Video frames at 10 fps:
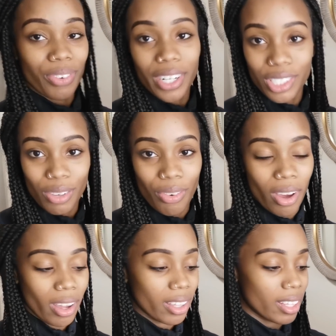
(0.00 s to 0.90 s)
first of
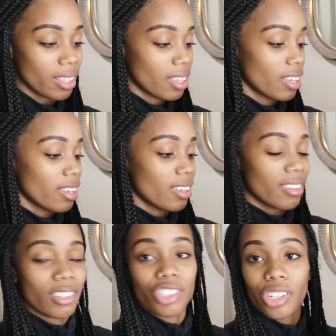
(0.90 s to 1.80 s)
all,
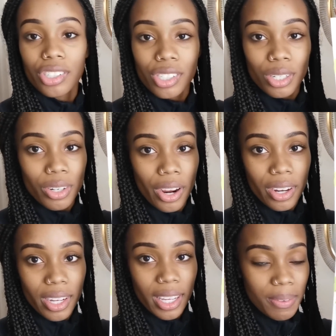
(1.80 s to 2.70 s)
shirt's too
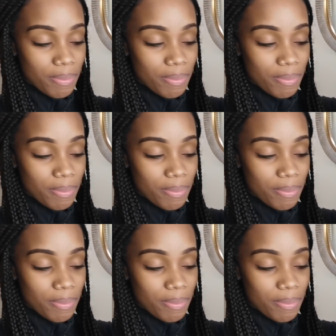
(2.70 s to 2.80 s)
dark.